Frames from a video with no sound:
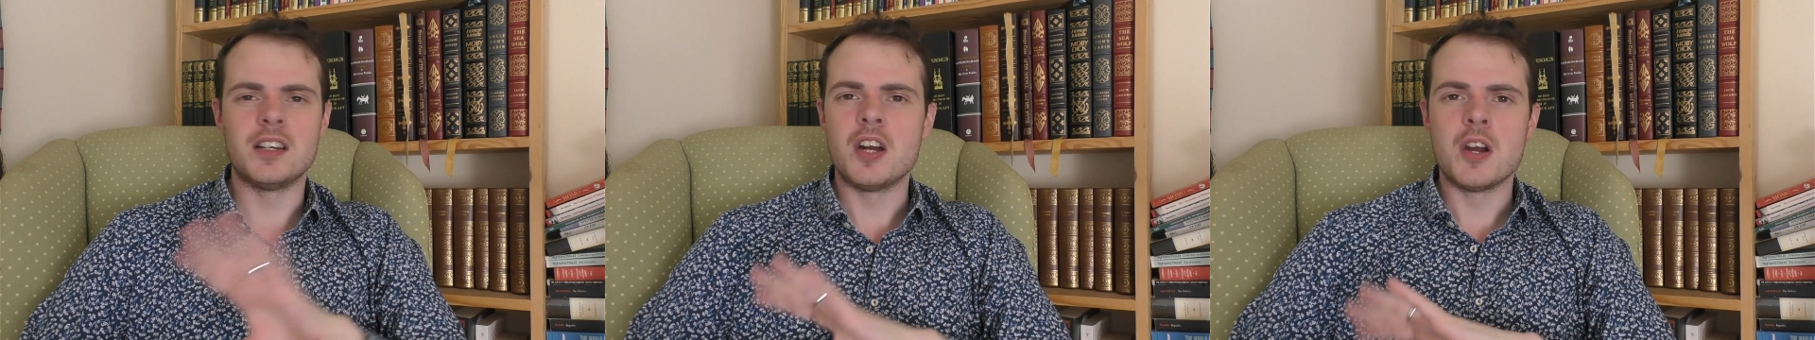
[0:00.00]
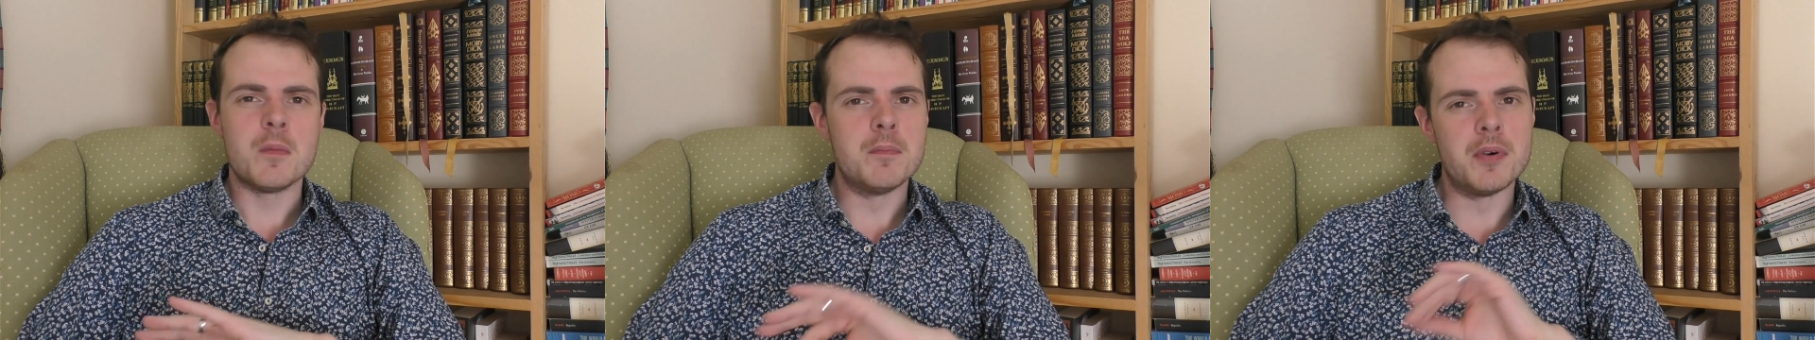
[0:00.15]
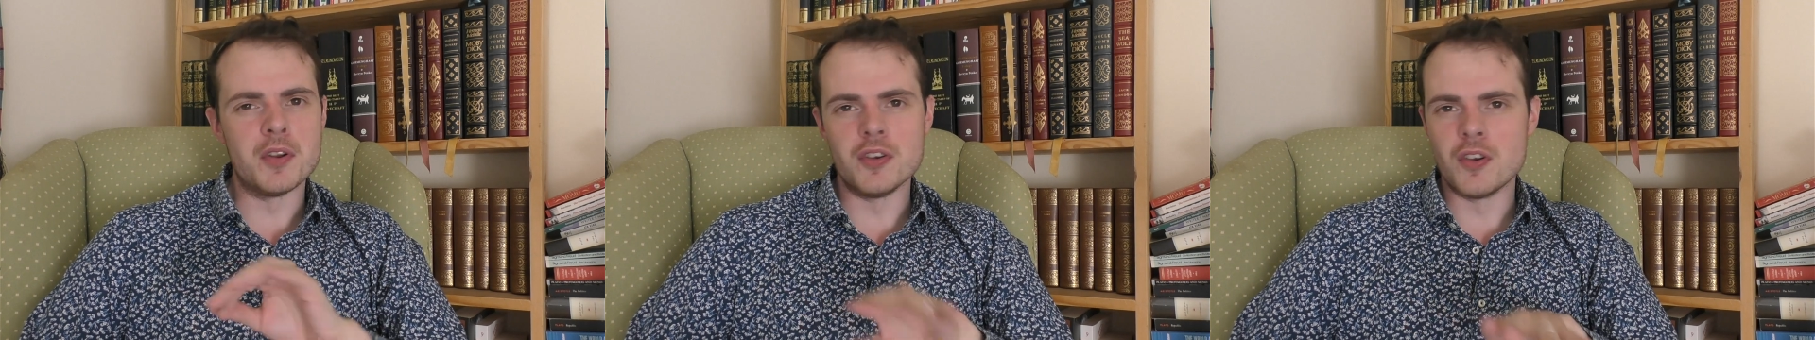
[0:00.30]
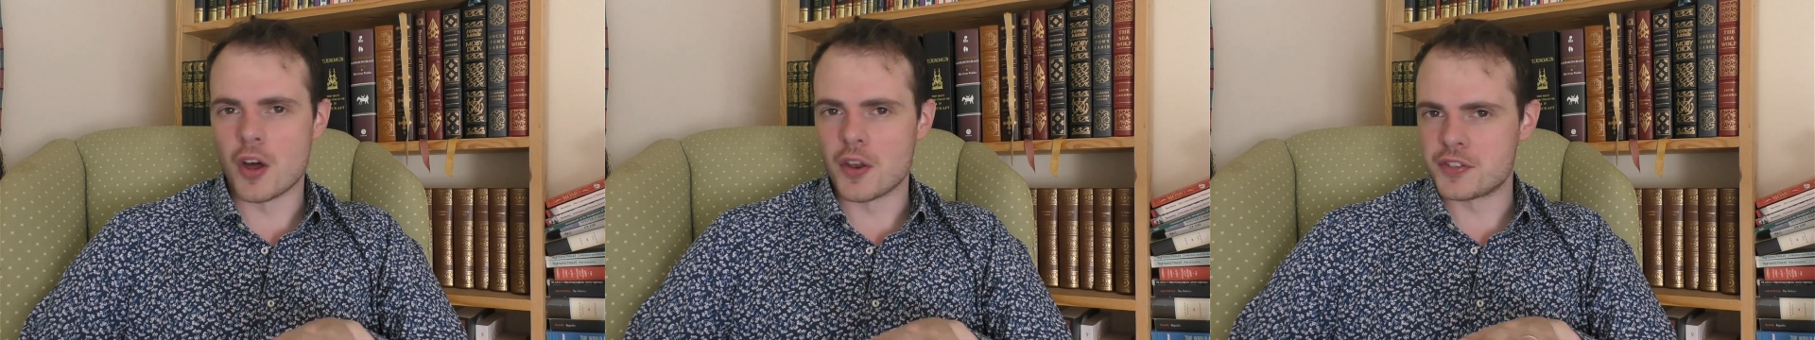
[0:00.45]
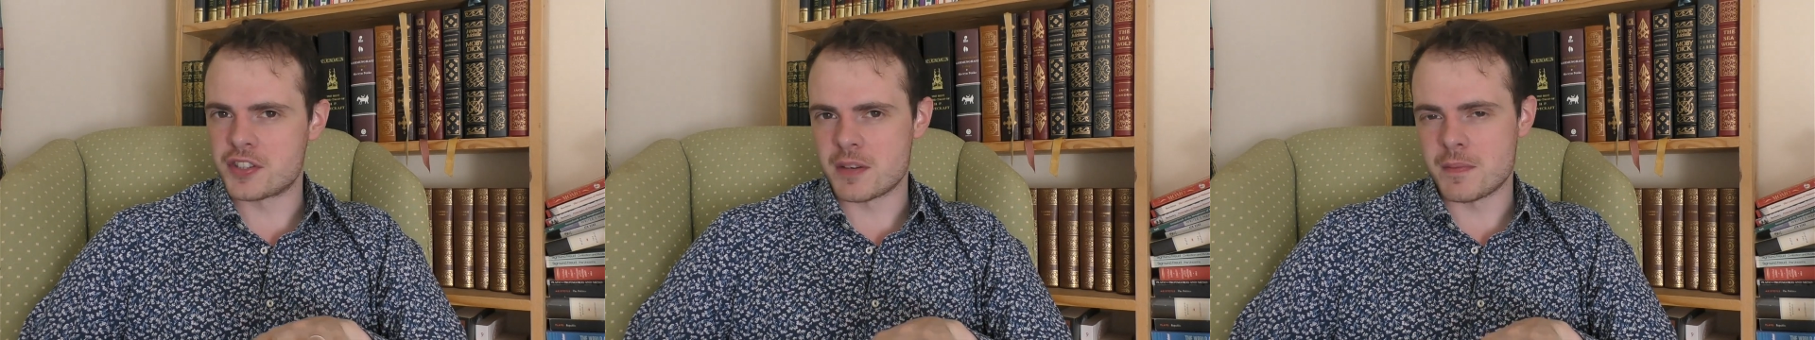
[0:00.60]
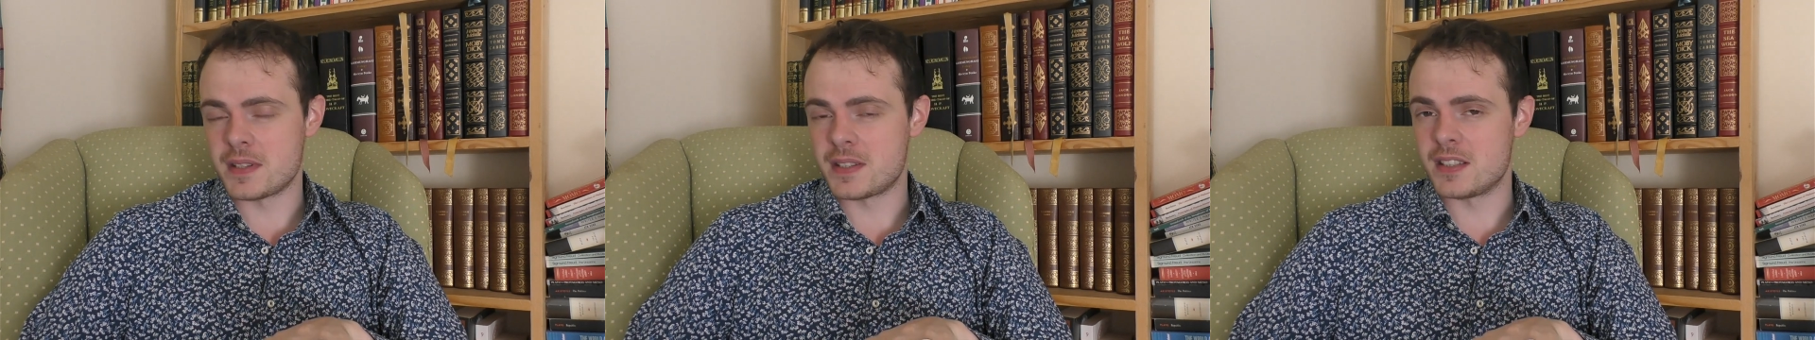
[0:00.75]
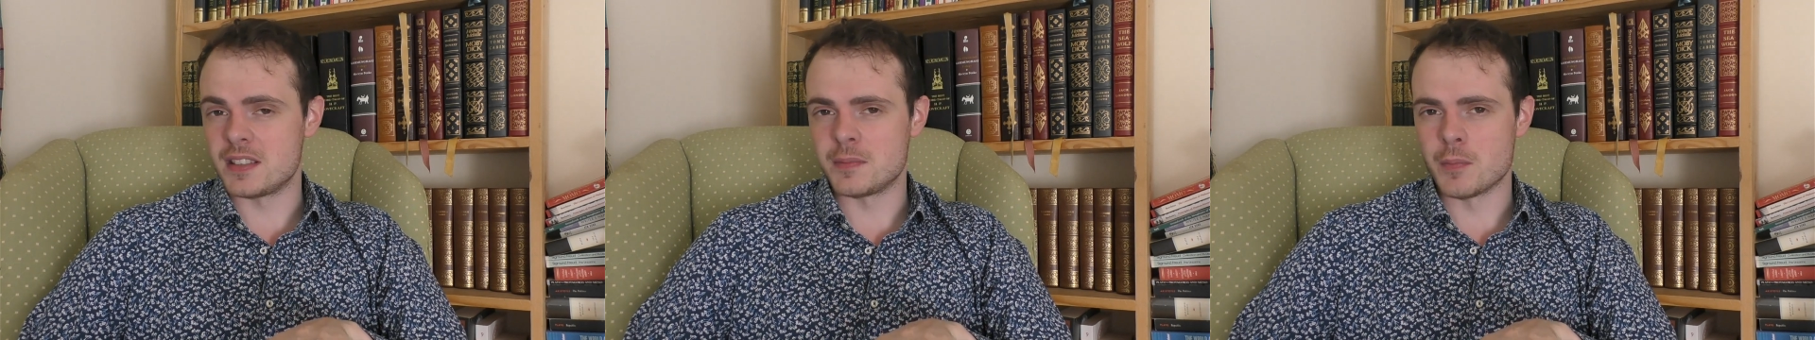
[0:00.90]
but not to
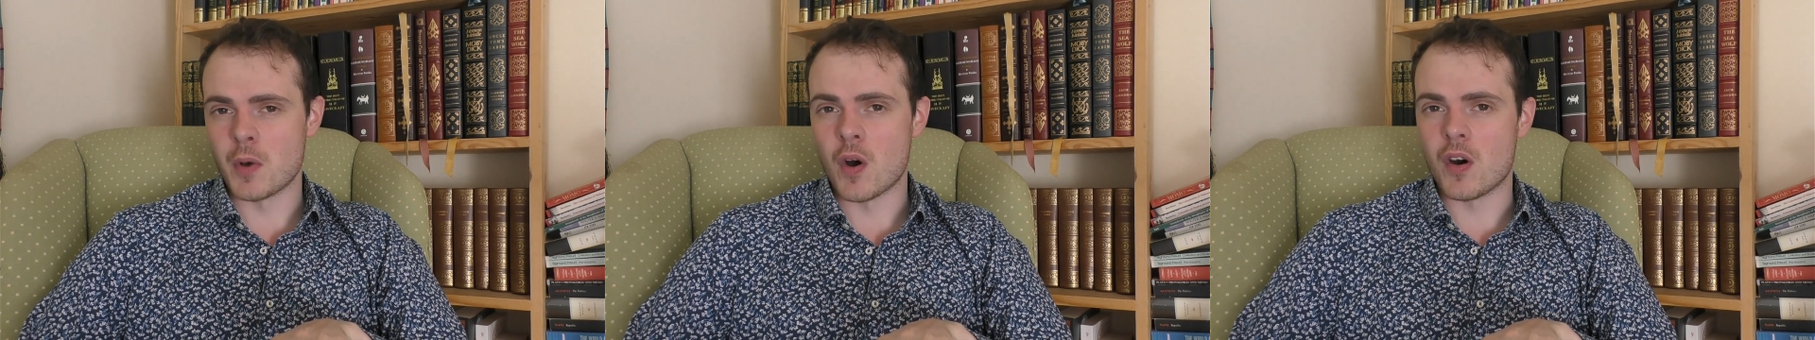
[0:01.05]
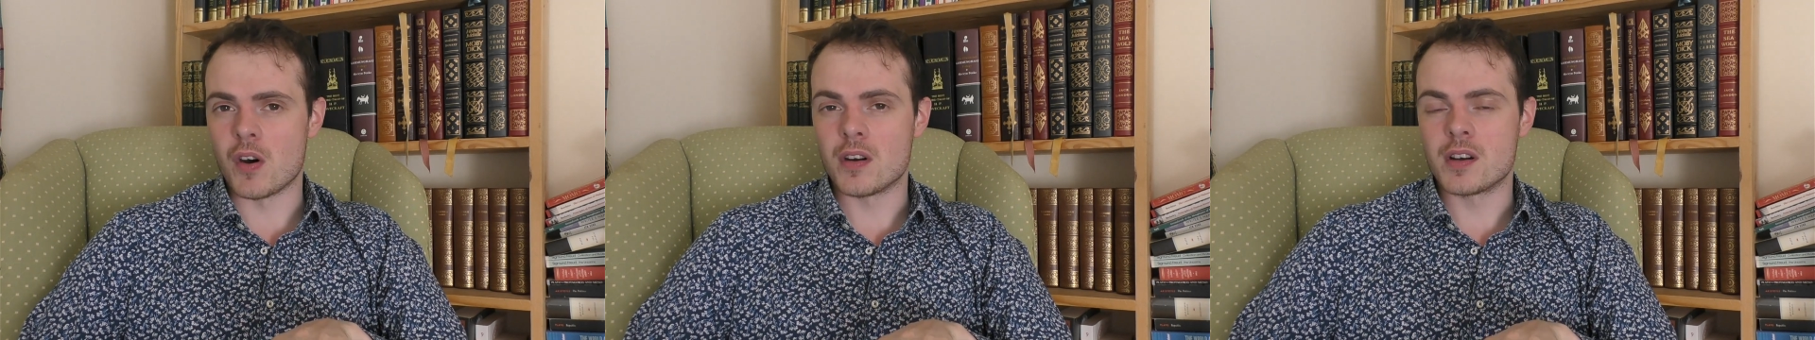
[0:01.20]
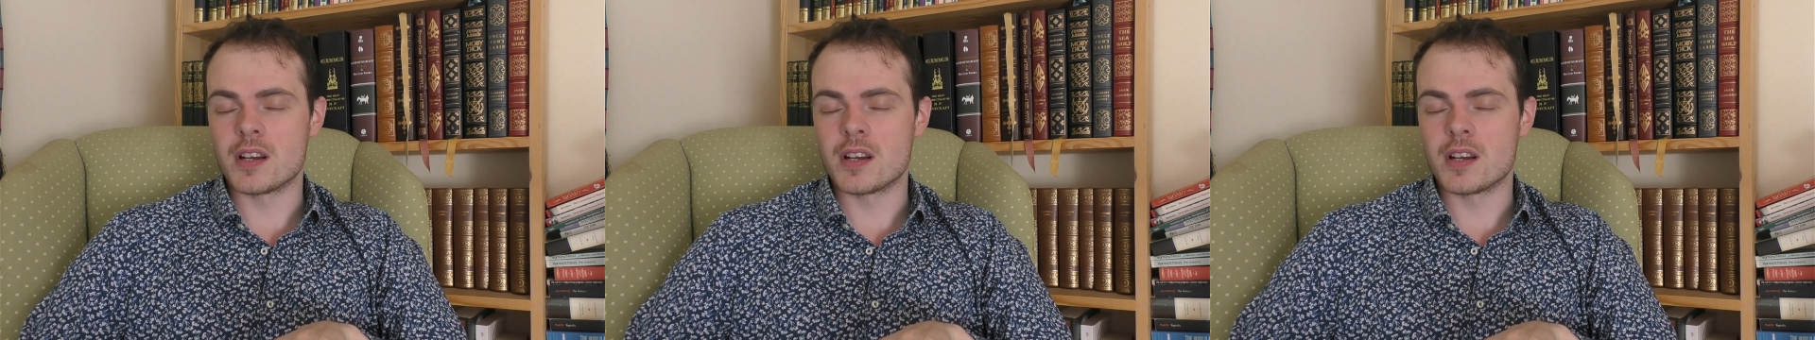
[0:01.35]
Mrs. Moore.